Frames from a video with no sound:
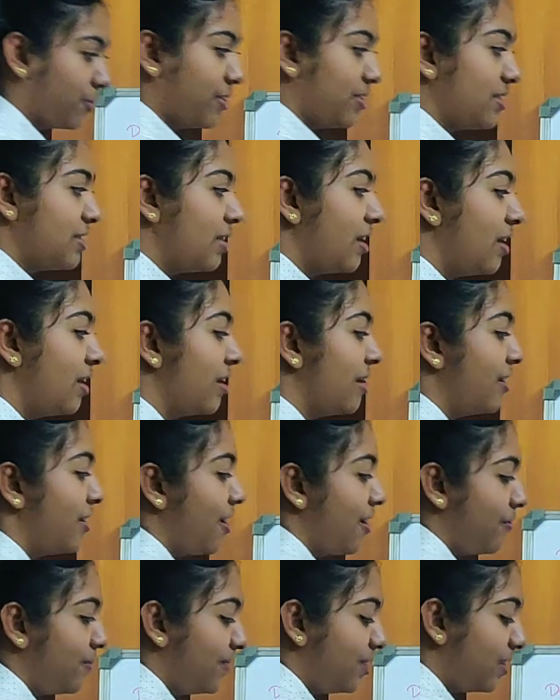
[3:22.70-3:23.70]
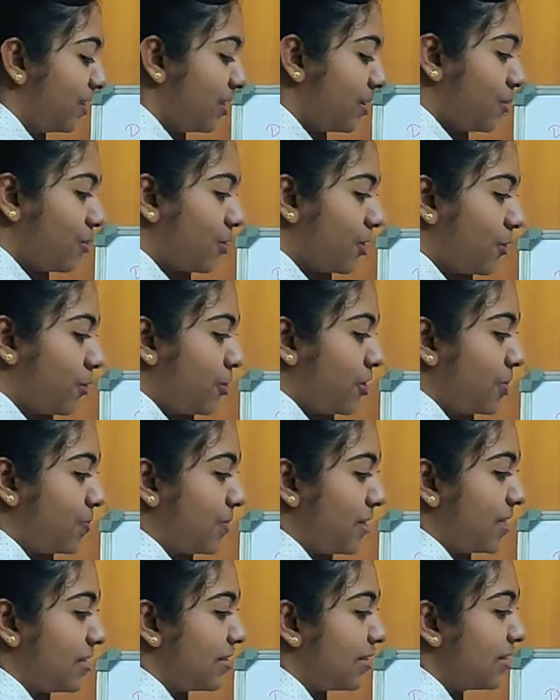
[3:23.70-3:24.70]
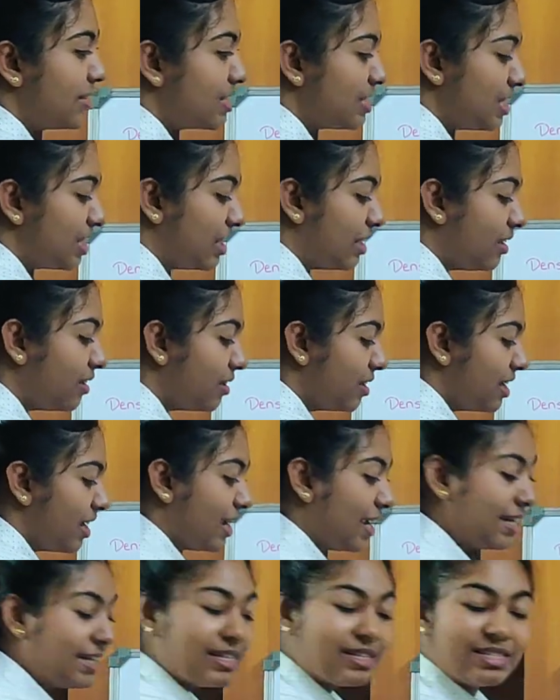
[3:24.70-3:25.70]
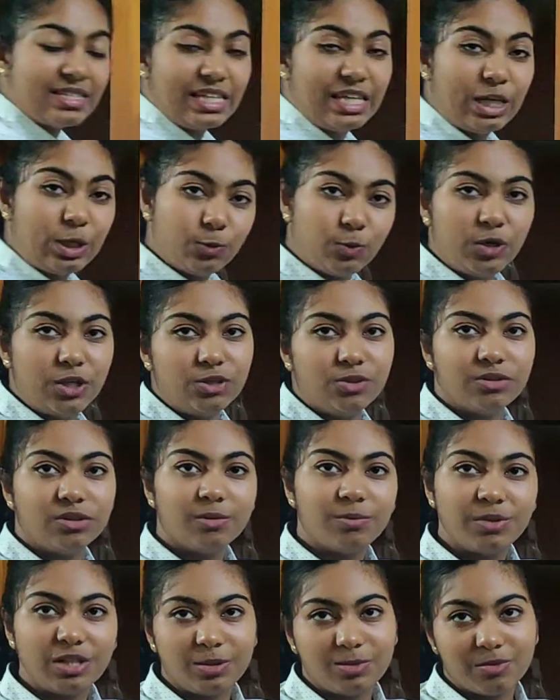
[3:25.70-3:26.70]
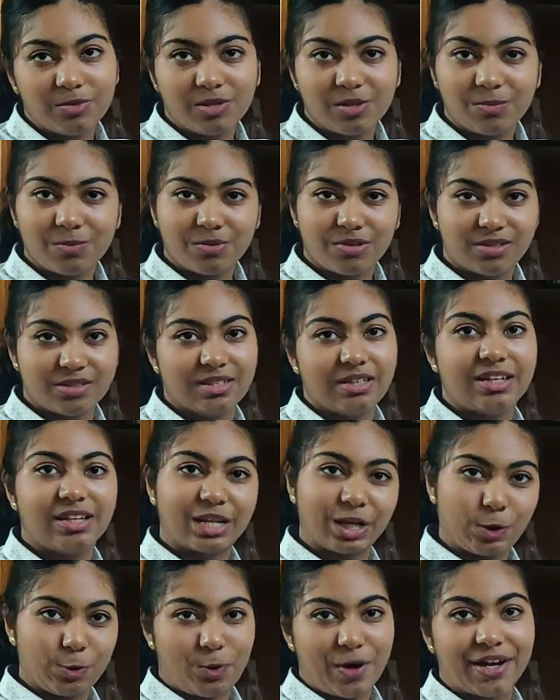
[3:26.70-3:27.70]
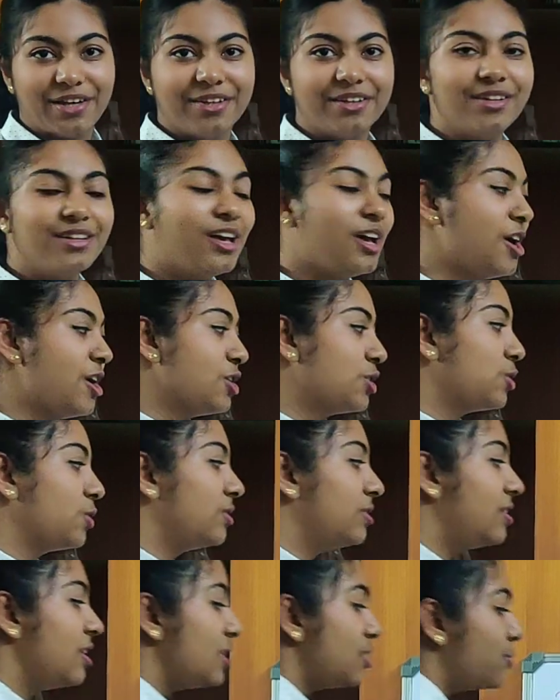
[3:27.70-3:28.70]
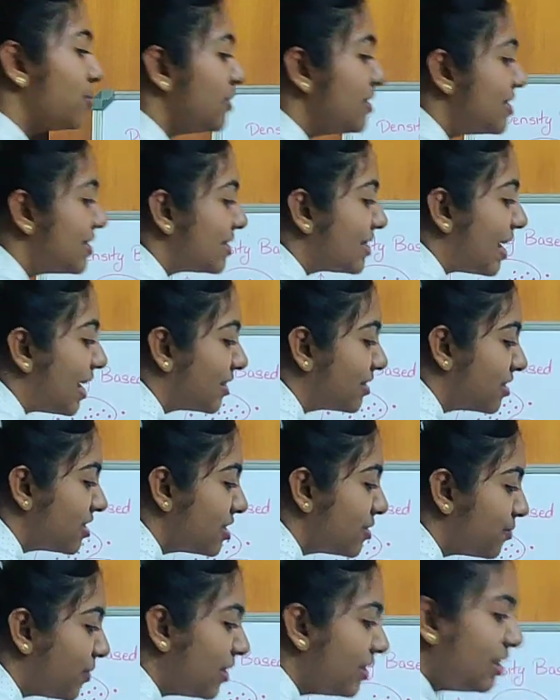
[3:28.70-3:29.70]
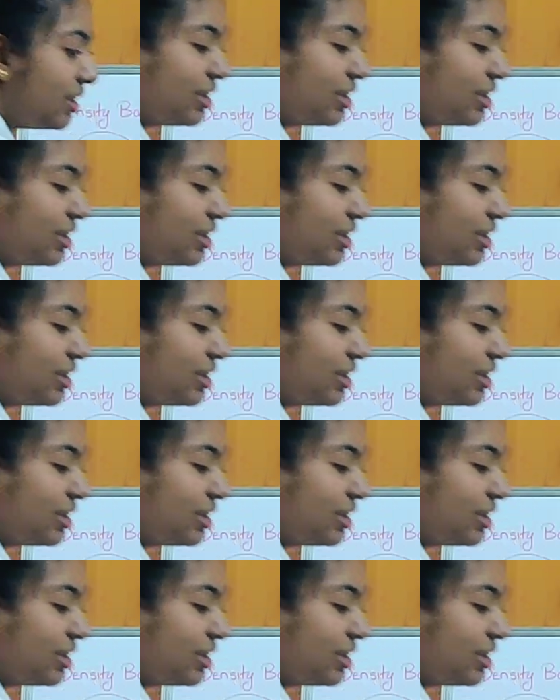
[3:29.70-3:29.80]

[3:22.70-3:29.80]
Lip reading: points. The number of points present is 3. It is equal to the minimum numbers required. So this will satisfy